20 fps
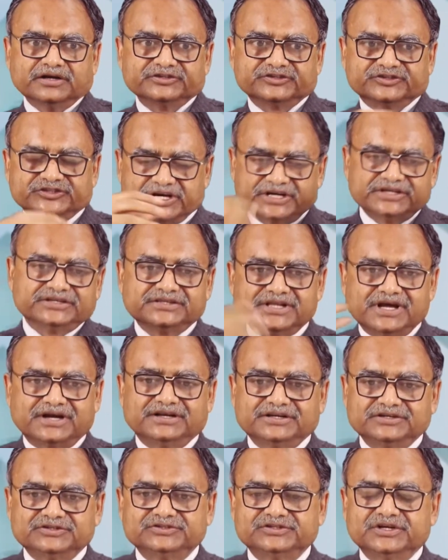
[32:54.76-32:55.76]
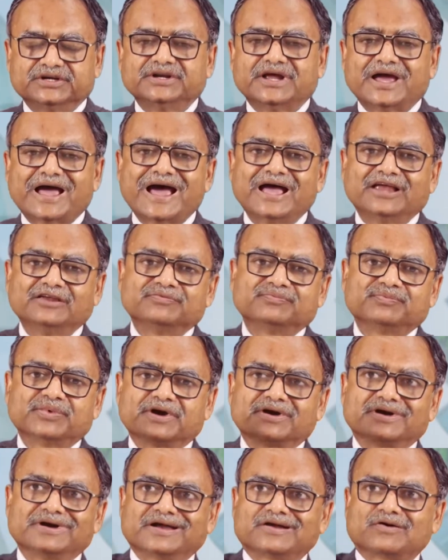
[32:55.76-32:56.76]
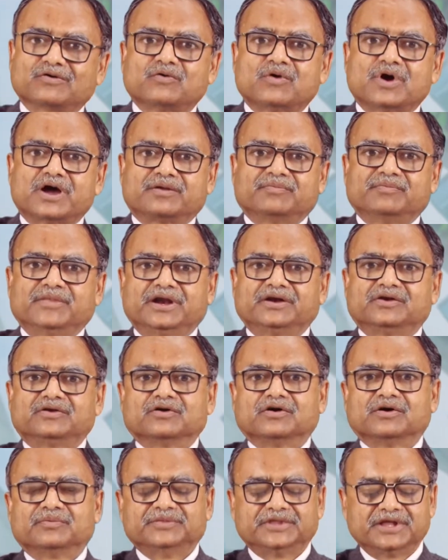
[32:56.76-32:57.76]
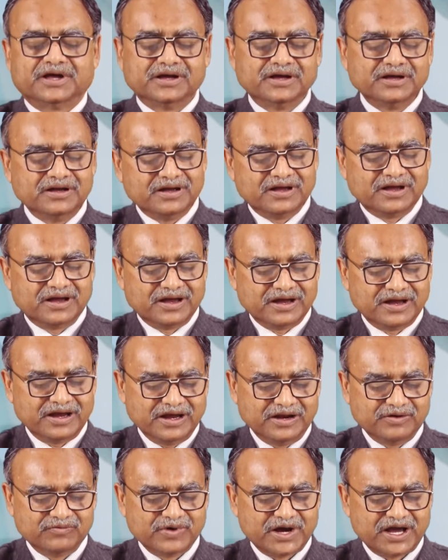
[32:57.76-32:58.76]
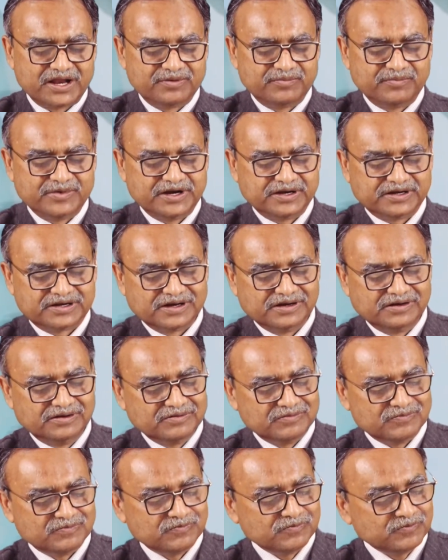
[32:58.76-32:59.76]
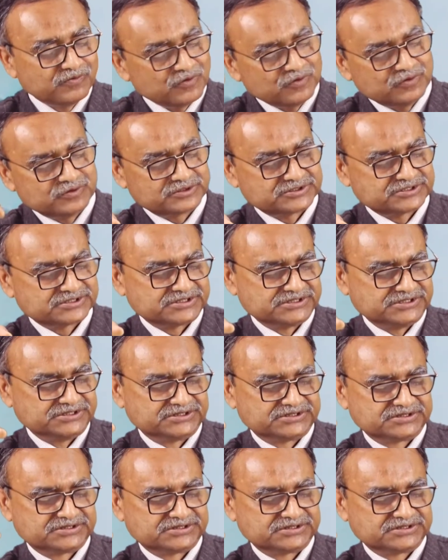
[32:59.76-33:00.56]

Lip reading: change the decision as per requirement of the environmental forces.